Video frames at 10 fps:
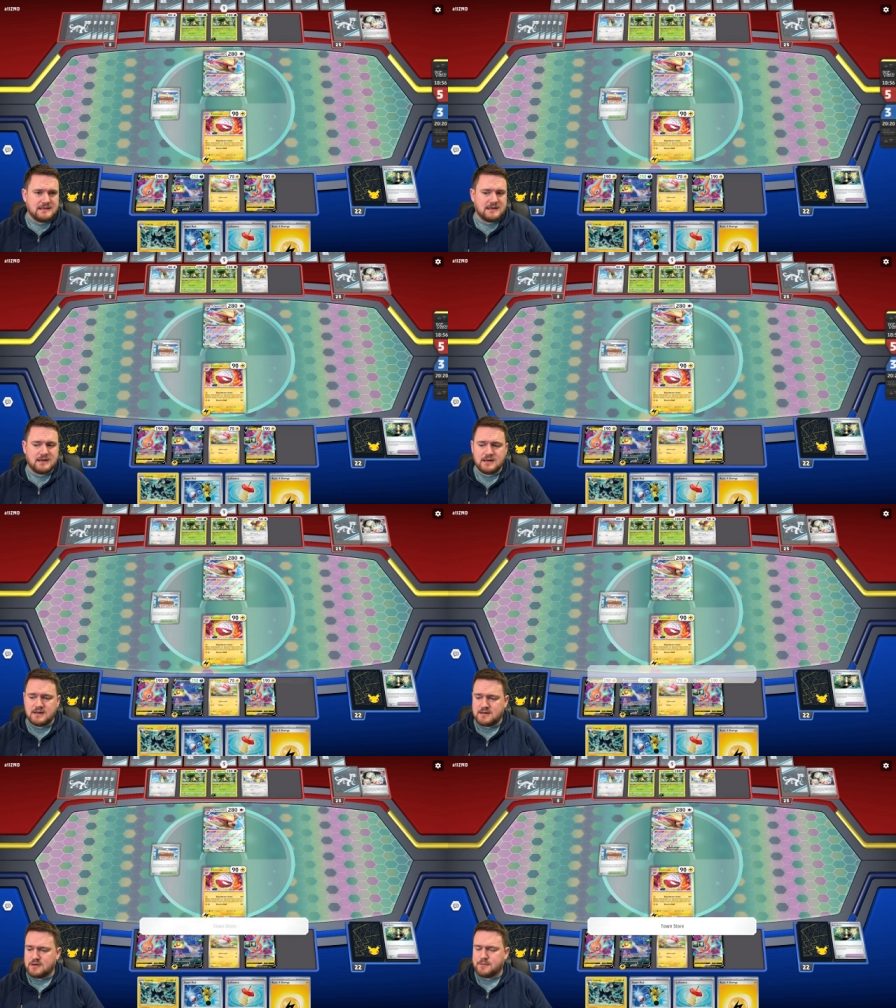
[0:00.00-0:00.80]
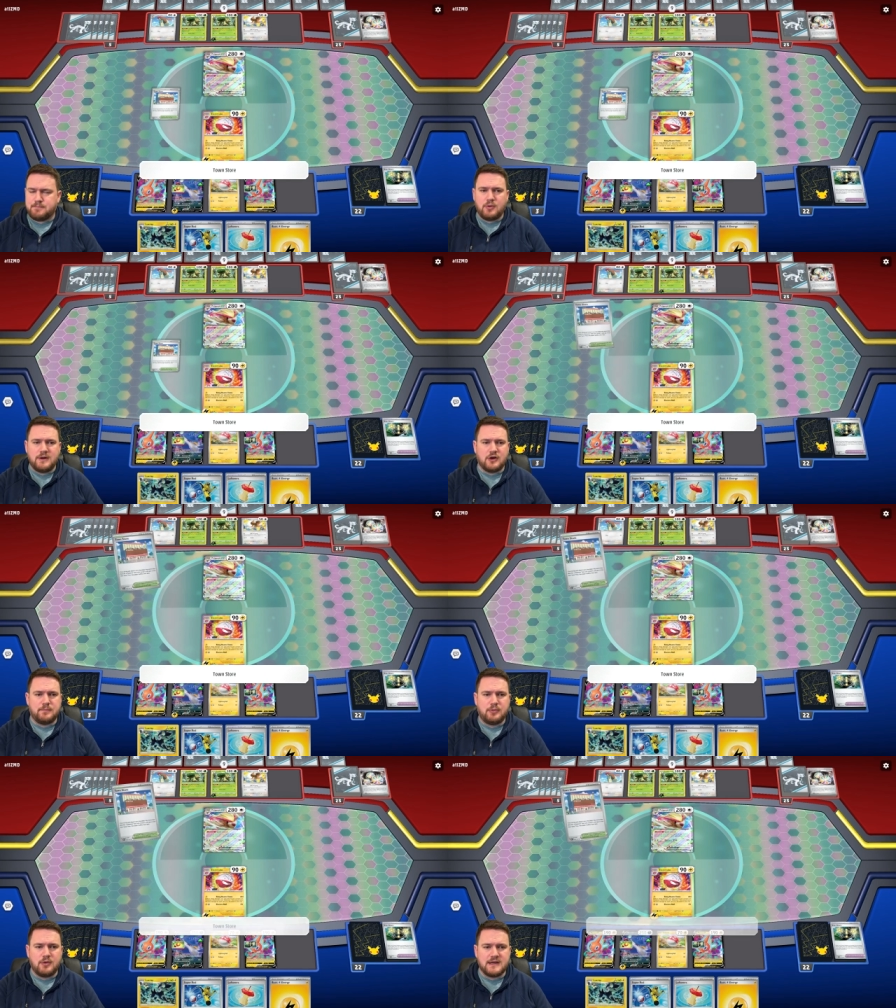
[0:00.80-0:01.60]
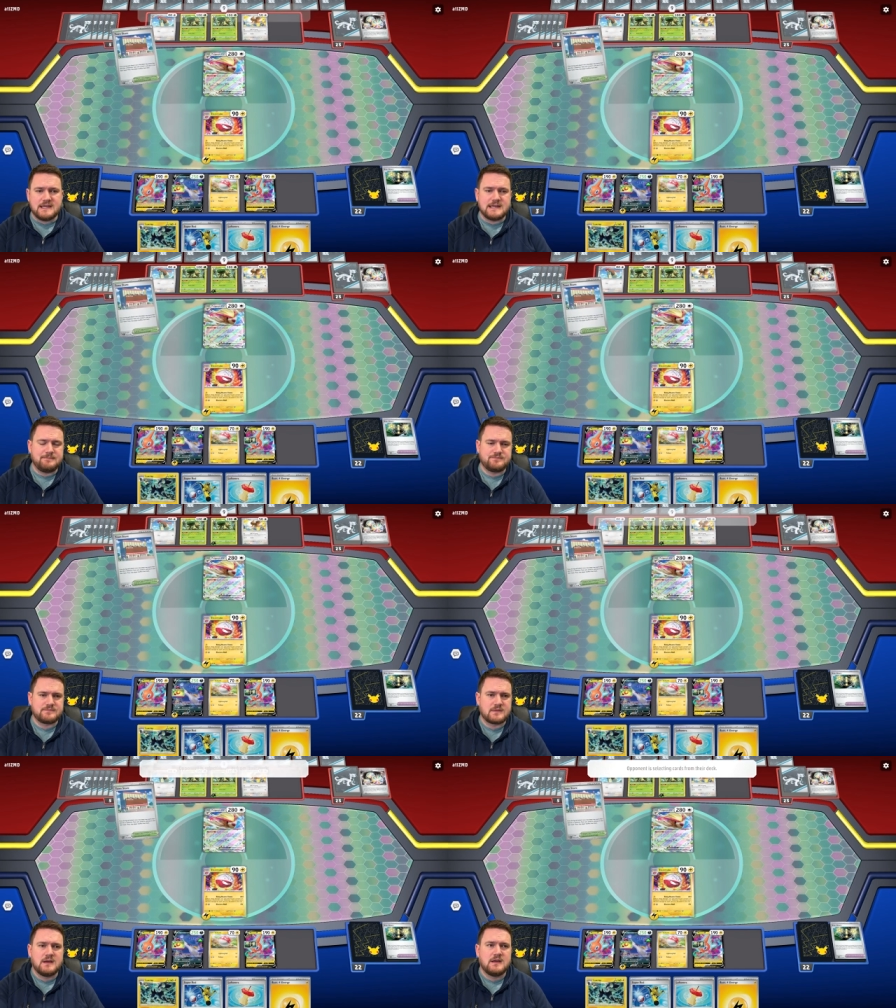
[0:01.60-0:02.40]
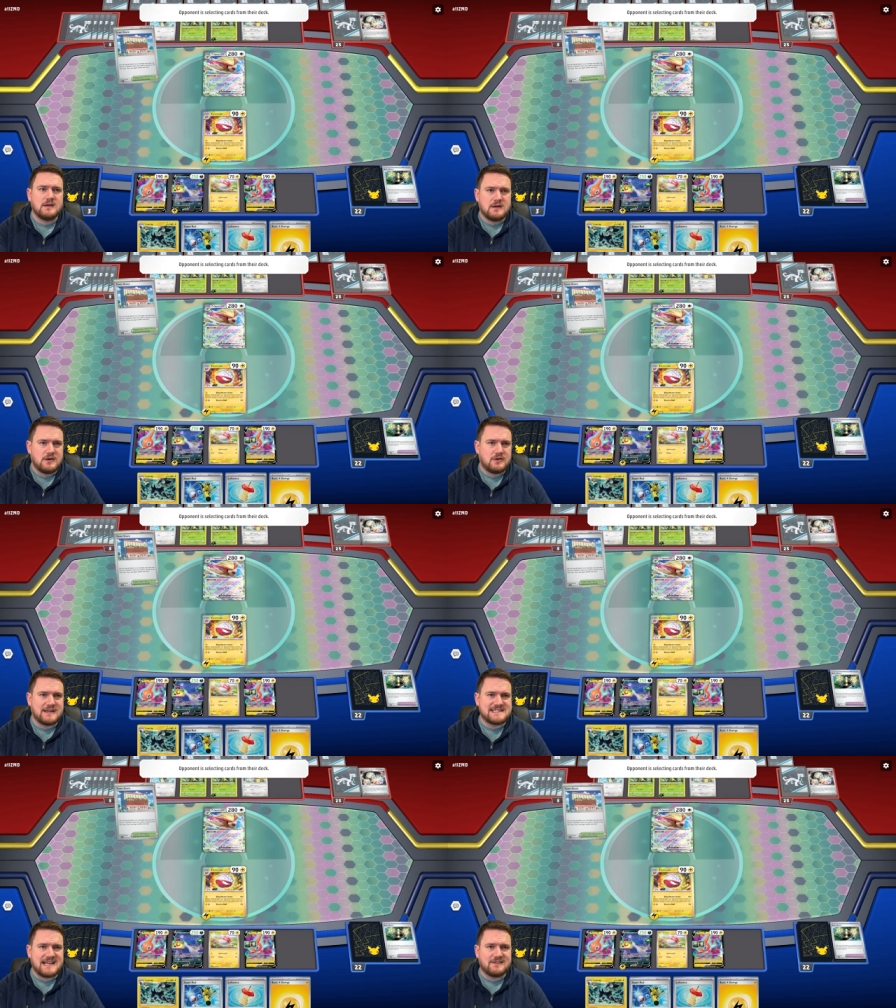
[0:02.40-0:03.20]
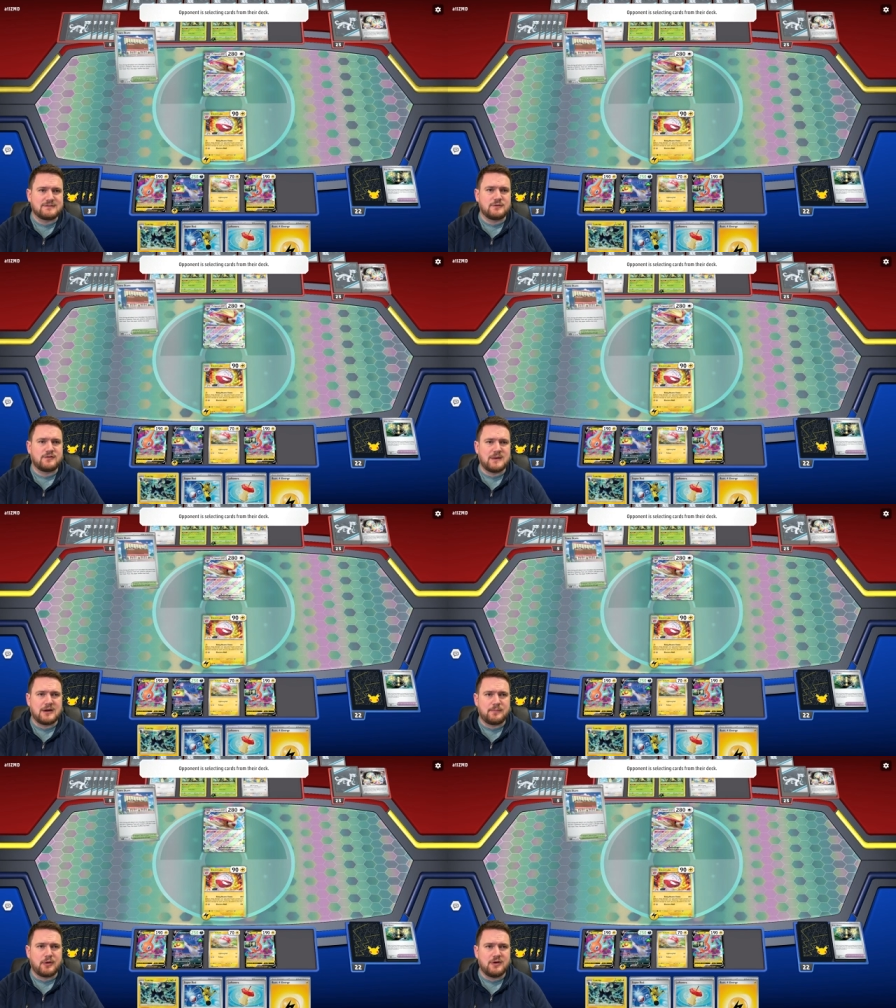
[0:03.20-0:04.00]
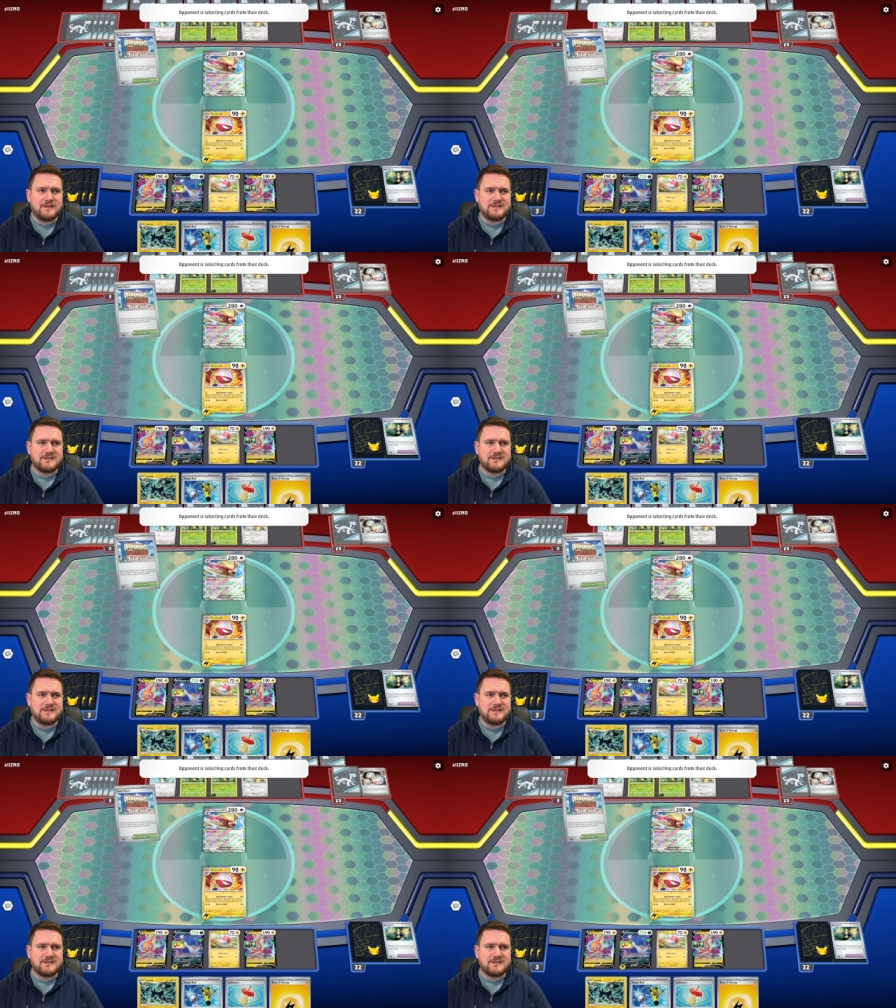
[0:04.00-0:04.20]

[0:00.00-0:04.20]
Oh, boy, oh, boy. Alright, Town Store from our opponent.